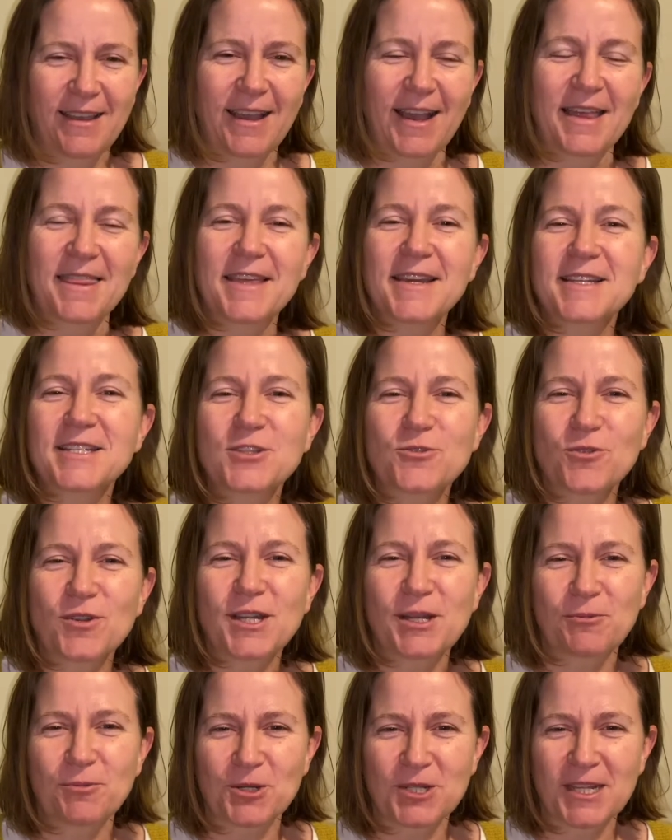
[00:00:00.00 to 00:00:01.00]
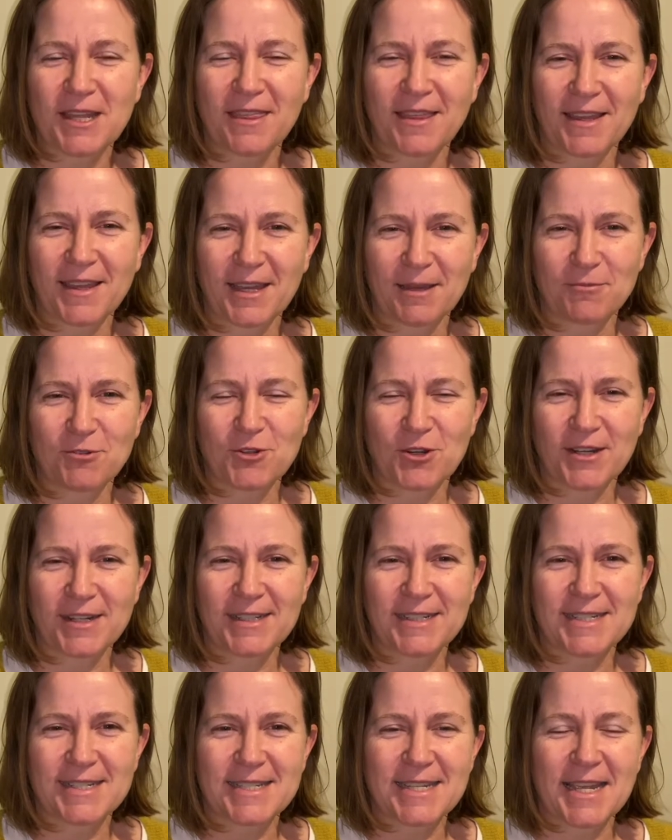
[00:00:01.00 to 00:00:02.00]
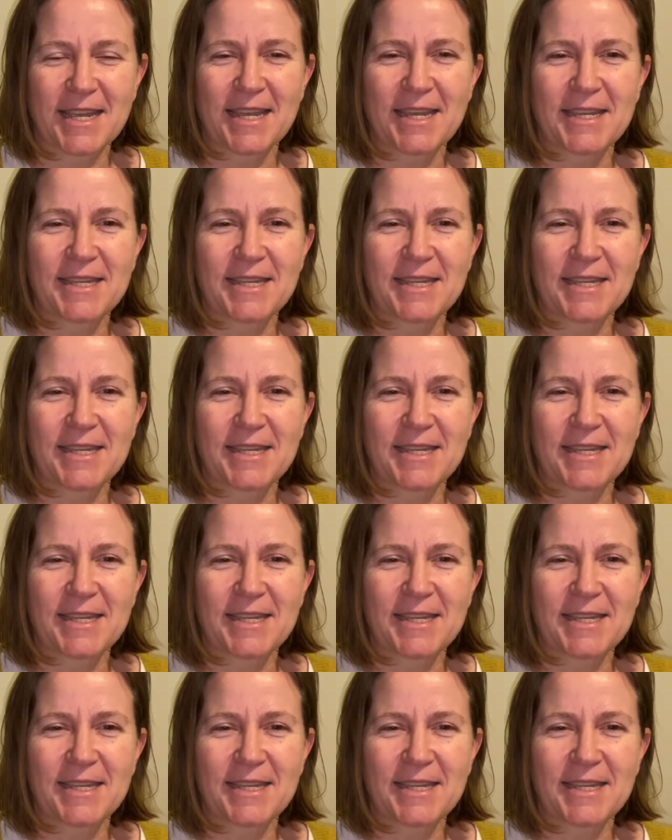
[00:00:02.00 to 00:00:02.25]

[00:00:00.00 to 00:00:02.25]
And that's really what I think I'm trying to say,